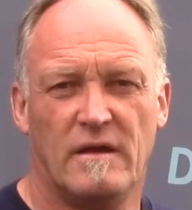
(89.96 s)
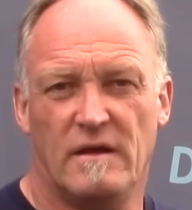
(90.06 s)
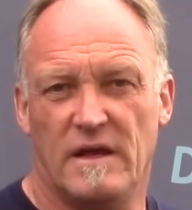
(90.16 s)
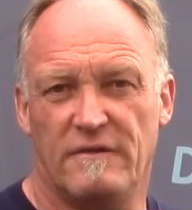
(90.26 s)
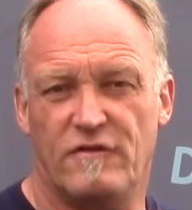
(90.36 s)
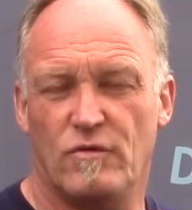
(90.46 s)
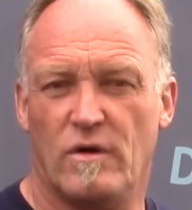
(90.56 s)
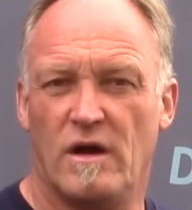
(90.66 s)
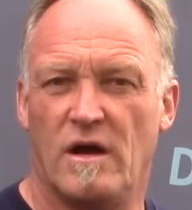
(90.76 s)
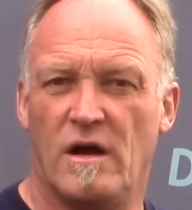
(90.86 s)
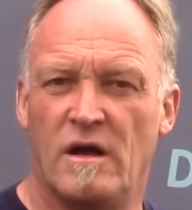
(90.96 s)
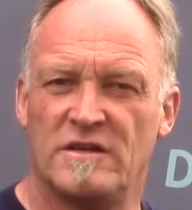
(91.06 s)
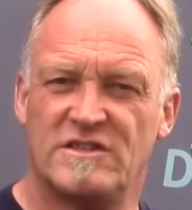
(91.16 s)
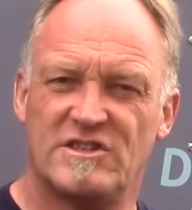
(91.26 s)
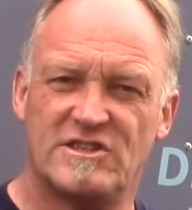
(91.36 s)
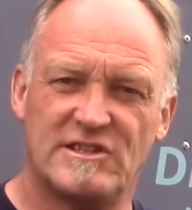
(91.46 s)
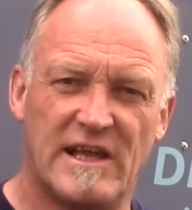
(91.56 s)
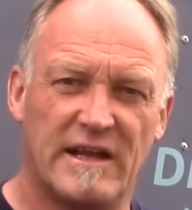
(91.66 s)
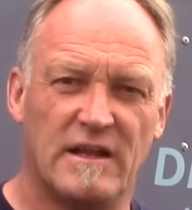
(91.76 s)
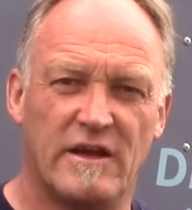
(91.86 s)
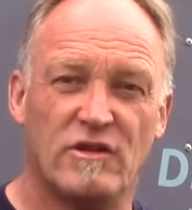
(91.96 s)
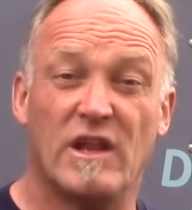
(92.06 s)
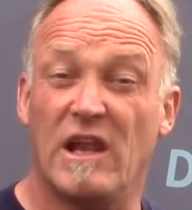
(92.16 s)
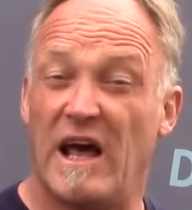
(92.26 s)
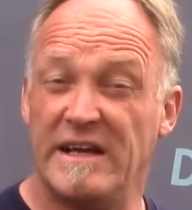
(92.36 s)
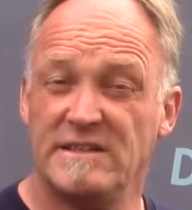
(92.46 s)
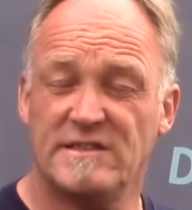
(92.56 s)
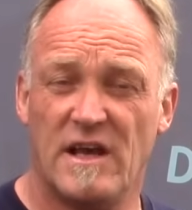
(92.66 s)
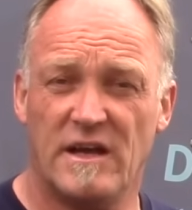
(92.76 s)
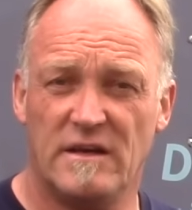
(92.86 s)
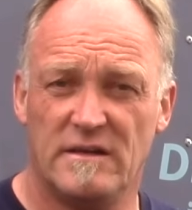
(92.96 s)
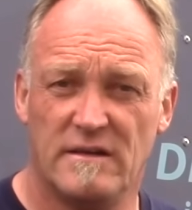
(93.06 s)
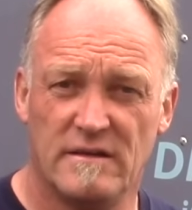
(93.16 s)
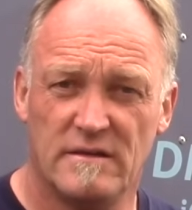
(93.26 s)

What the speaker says: If you are slightly on the light side,